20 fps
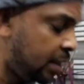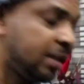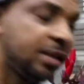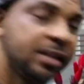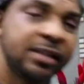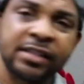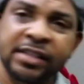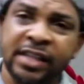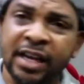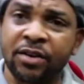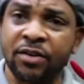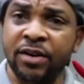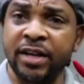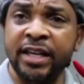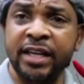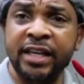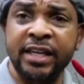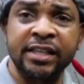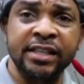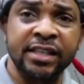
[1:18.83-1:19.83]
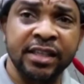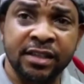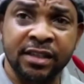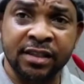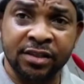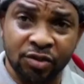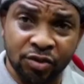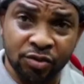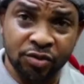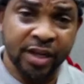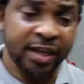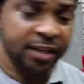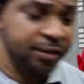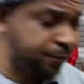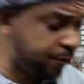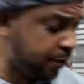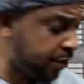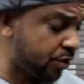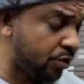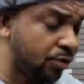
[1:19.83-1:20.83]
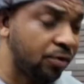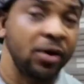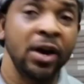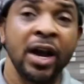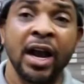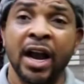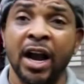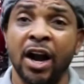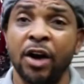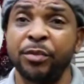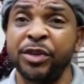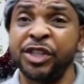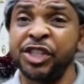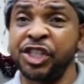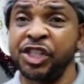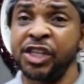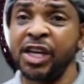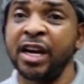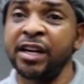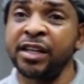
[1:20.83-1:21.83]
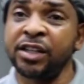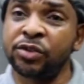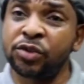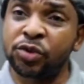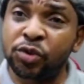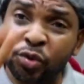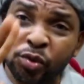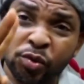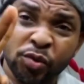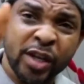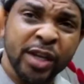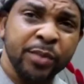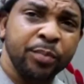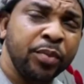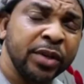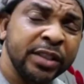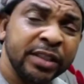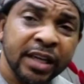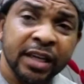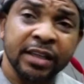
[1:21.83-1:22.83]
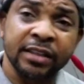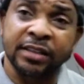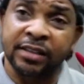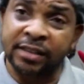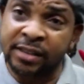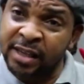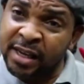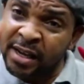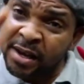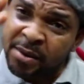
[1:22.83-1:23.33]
Secondly, in today's video, I'll be sharing two important